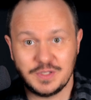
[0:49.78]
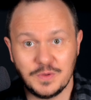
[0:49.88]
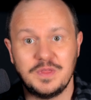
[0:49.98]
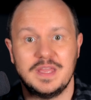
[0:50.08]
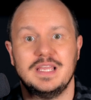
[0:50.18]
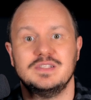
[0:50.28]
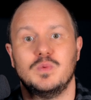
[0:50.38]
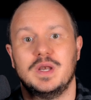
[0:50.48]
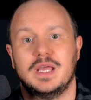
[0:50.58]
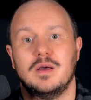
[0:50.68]
two things
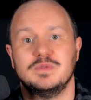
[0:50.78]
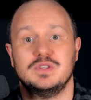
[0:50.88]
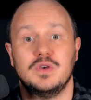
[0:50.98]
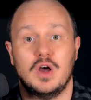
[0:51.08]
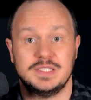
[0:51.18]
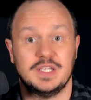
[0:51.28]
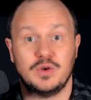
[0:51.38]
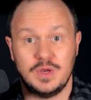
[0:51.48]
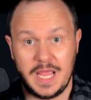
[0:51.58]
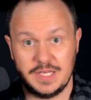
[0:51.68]
when it comes to content
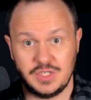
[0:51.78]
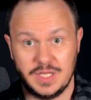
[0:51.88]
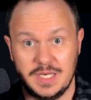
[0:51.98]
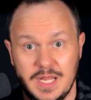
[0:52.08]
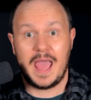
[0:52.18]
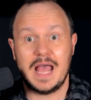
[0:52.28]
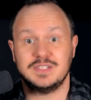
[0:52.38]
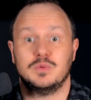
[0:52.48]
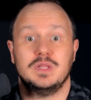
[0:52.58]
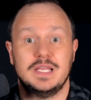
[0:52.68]
creation as it
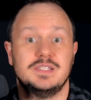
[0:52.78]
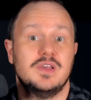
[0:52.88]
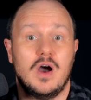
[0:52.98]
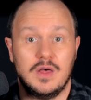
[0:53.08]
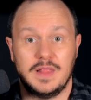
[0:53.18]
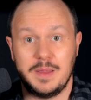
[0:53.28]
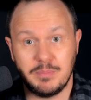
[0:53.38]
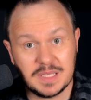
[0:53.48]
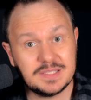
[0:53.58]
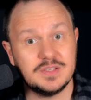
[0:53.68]
relates to online
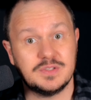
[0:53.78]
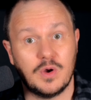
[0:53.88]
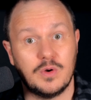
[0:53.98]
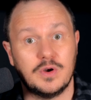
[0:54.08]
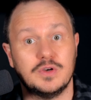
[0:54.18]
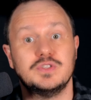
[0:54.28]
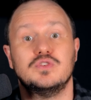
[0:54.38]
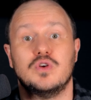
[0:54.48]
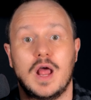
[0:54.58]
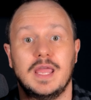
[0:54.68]
business owners
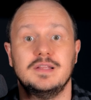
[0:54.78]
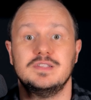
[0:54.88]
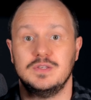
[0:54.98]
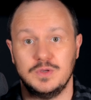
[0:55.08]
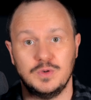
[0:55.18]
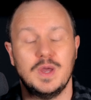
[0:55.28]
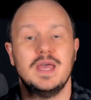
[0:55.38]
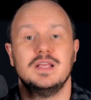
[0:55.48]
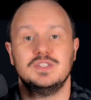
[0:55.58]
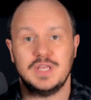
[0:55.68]
trying to
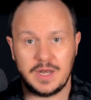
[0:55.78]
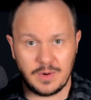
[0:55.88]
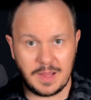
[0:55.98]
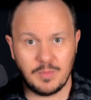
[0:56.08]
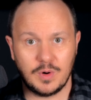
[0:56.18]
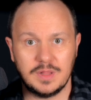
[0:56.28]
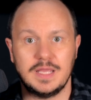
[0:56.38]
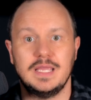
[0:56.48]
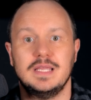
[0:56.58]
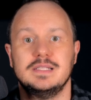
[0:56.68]
generate more
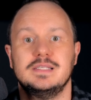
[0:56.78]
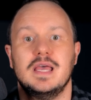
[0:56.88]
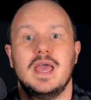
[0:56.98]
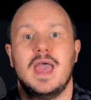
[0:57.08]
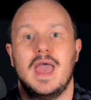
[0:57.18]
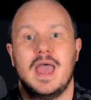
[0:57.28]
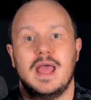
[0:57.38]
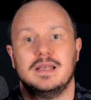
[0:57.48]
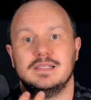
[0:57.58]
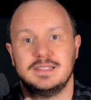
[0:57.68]
leads
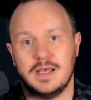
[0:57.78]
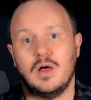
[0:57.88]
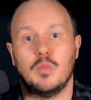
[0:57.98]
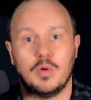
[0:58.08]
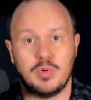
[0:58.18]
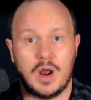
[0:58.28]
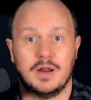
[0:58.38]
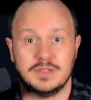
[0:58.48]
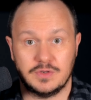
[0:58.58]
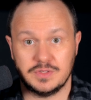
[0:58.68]
and sell more
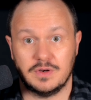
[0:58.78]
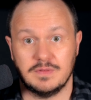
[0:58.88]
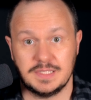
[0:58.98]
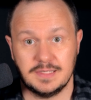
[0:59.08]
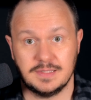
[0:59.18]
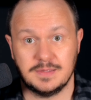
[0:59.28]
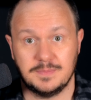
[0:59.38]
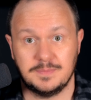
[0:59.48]
products or services.